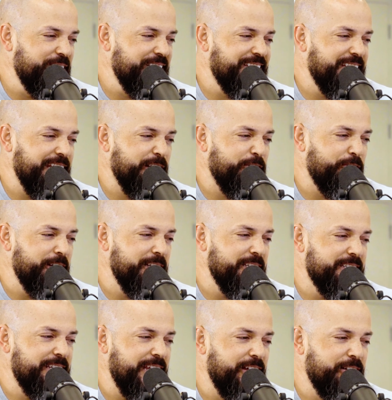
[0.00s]
unique
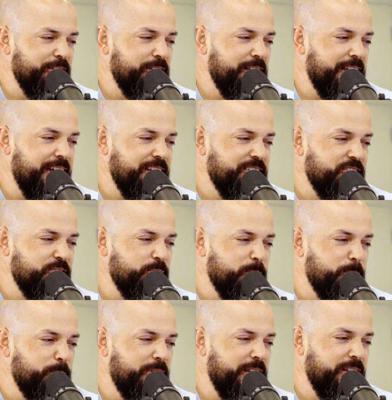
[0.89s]
decorating style clashes
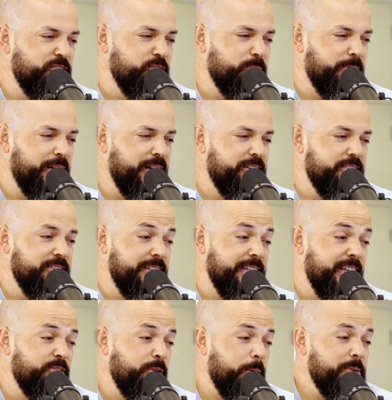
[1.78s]
with potential buyers,
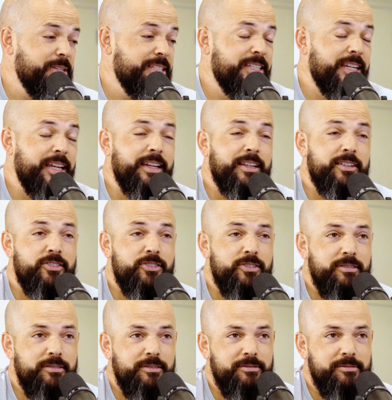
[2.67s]
and that's why we
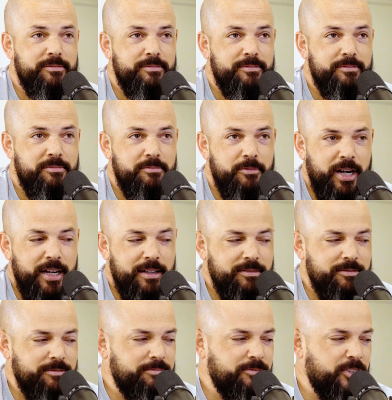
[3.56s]
stage. Right?
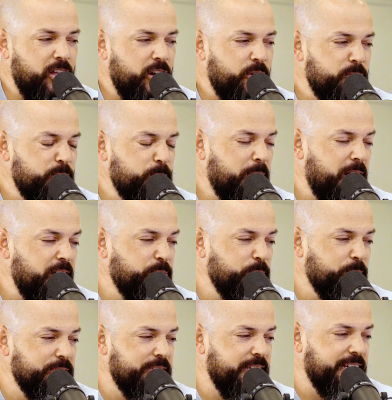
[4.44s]
Mm-hmm. Not always
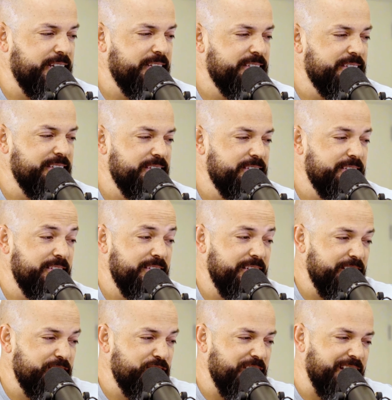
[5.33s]
possible with tenants. This
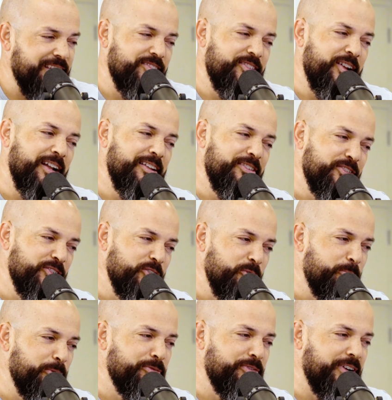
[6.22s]
is legit. It's not
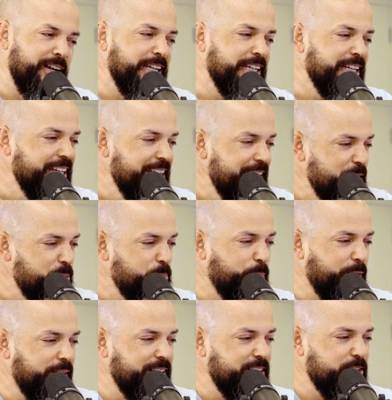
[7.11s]
super funny,
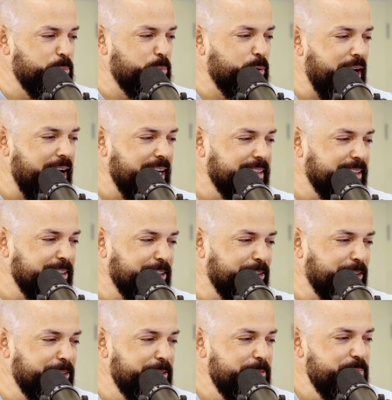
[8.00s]
but it's
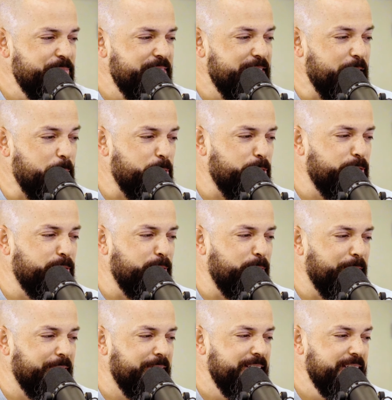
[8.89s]
practical. Number
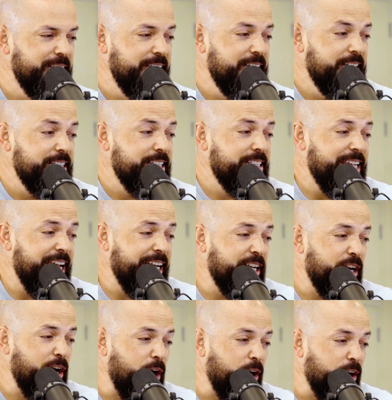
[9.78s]
4, the
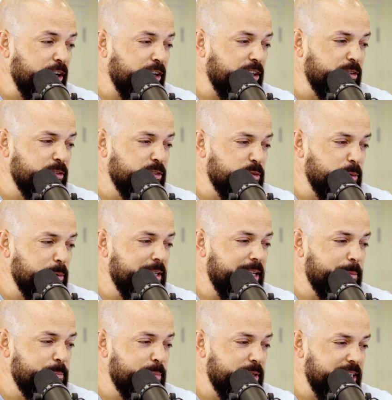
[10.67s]
tenant argues
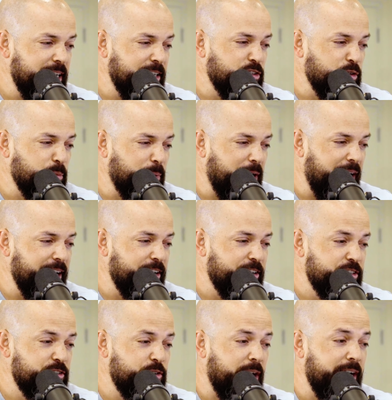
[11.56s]
with potential
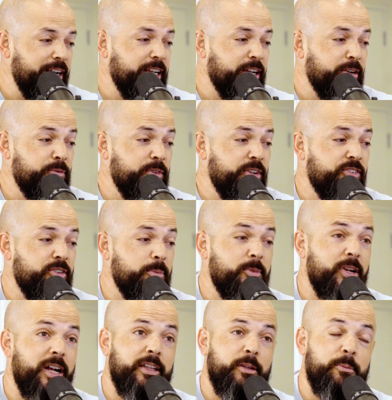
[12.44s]
buyers, trying to convince
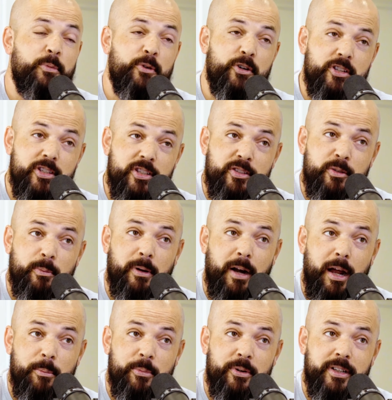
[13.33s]
them not to purchase the
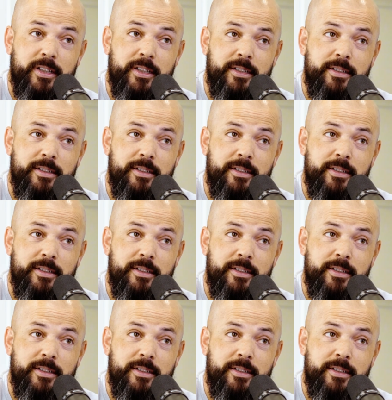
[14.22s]
property.